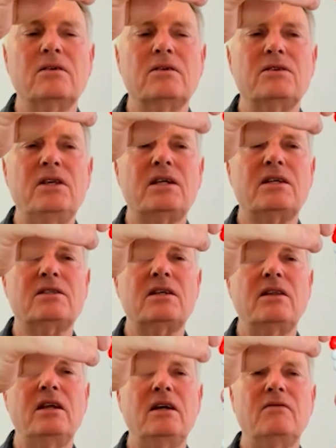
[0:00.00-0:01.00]
6,
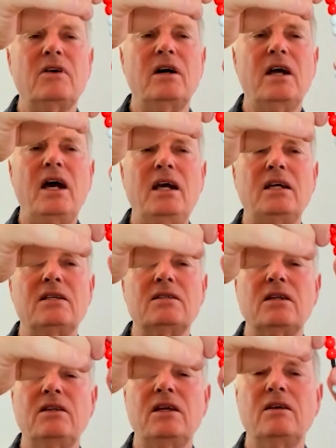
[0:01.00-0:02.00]
and then I've got
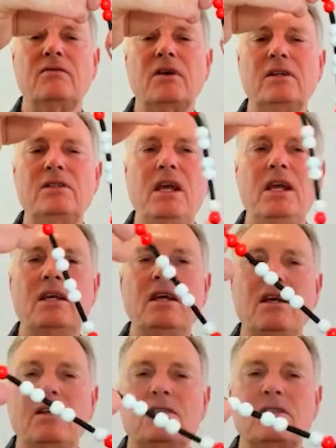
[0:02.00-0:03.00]
8, and then I've got
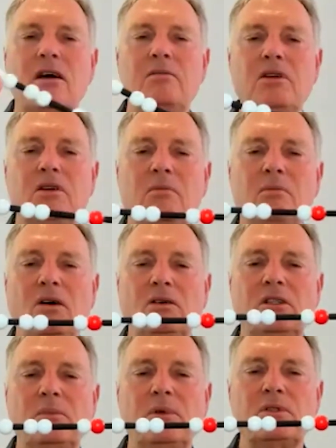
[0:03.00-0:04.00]
10. So I'm doing the
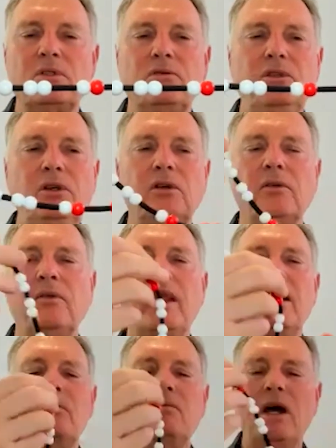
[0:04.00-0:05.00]
multiples of 2.
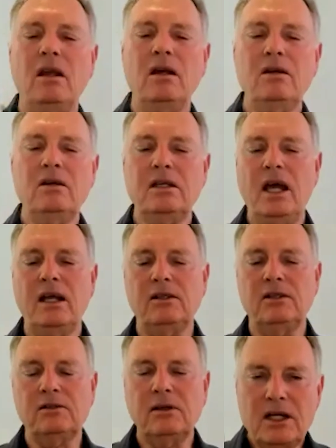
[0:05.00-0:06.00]
Well, I could count
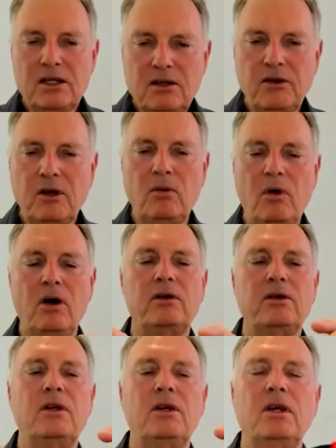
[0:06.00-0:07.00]
in threes if you
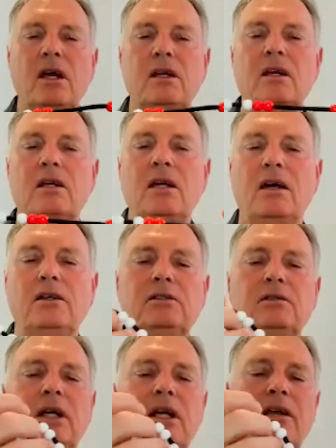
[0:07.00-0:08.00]
want, and I could go
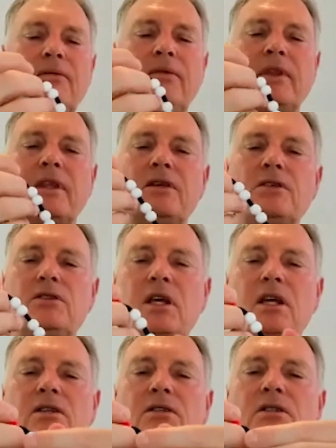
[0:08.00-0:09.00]
3,
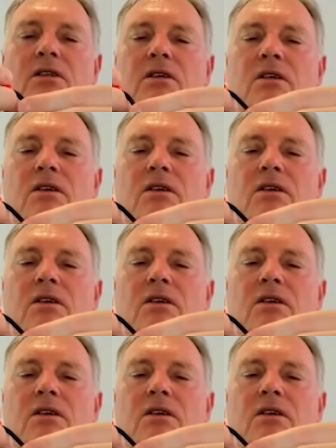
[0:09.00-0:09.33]
6,